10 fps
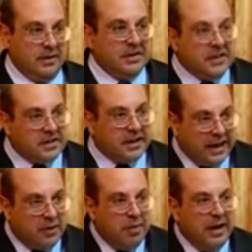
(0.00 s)
this
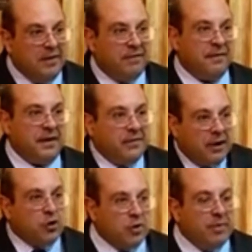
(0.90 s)
great belief
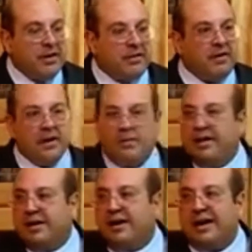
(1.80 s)
given to him as a
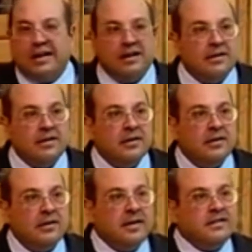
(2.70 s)
fundamental right
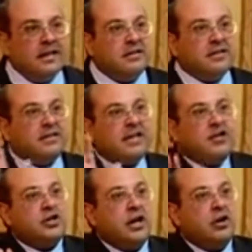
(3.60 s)
is that the
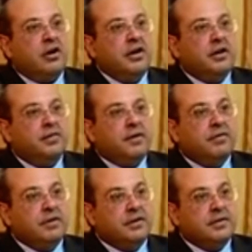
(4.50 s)
state shall not
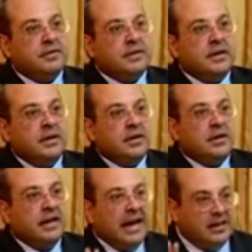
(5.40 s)
interfere with it.
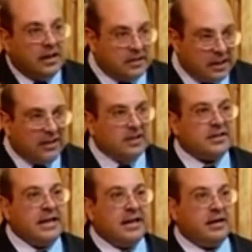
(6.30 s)
Neither shall the
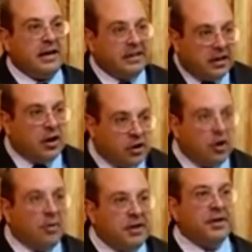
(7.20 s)
state, as a
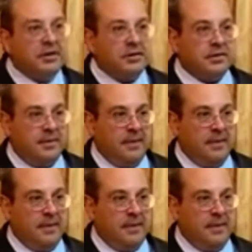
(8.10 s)
concomitant,